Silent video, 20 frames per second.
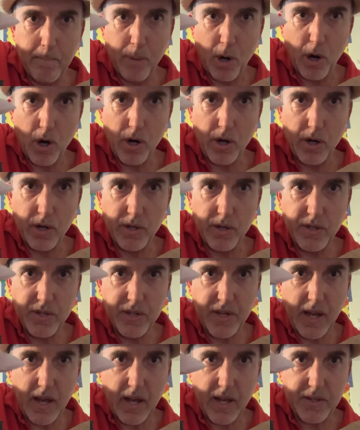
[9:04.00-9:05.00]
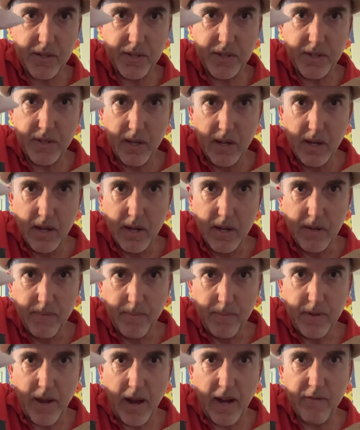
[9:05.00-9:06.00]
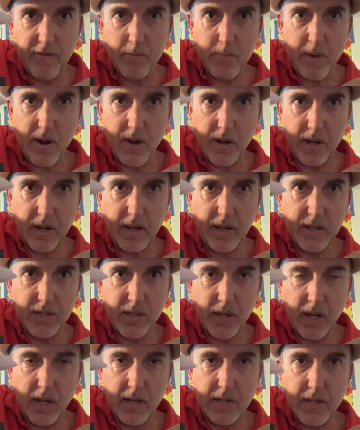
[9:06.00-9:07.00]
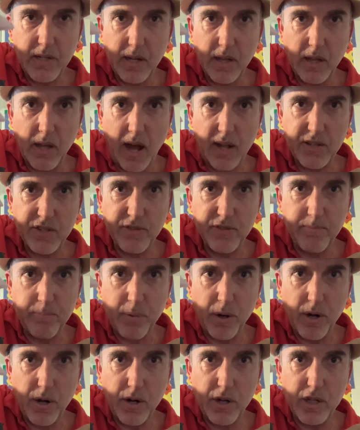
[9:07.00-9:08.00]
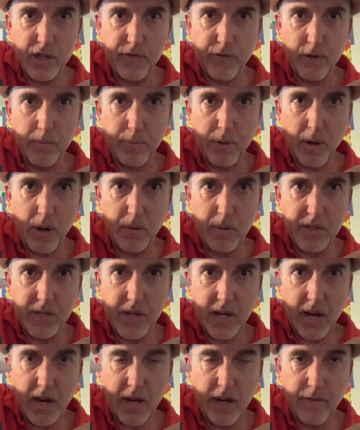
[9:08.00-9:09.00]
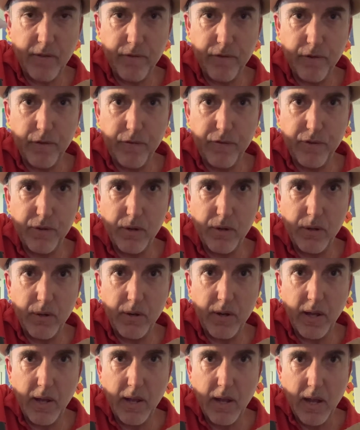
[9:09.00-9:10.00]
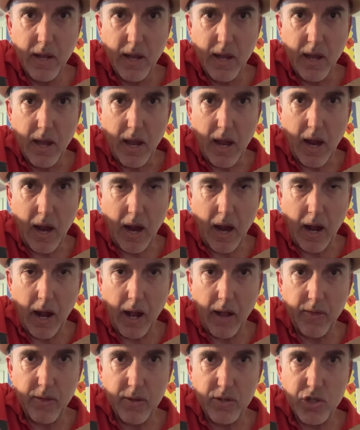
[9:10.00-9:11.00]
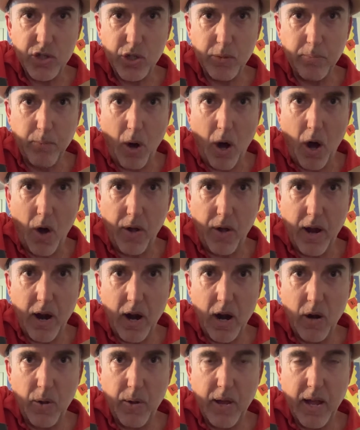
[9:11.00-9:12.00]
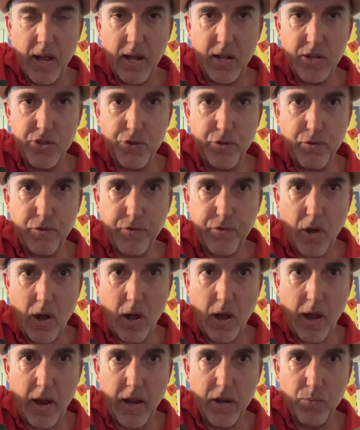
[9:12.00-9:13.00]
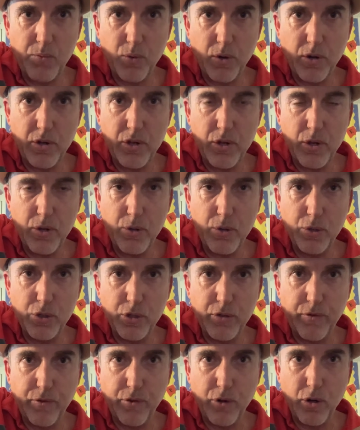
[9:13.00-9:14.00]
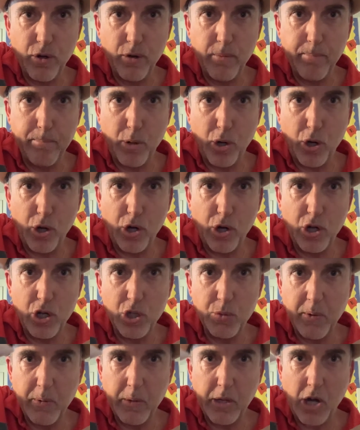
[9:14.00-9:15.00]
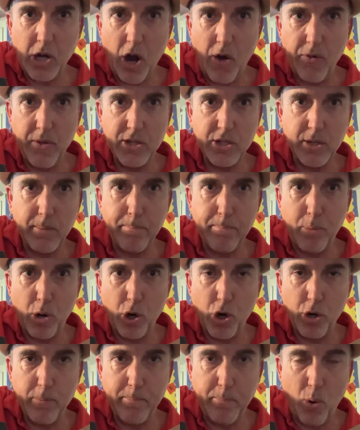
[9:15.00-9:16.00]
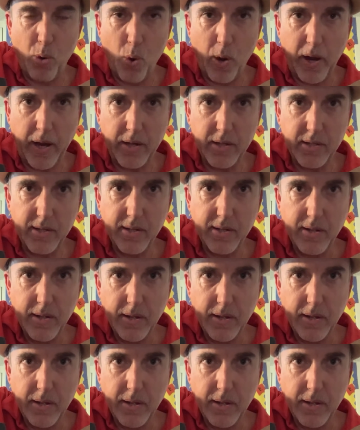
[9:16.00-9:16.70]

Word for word: birds, yes. Native Americans hunted lots of birds for protein and for food. And the small arrowheads you find were used for birds. We would call this a bird point,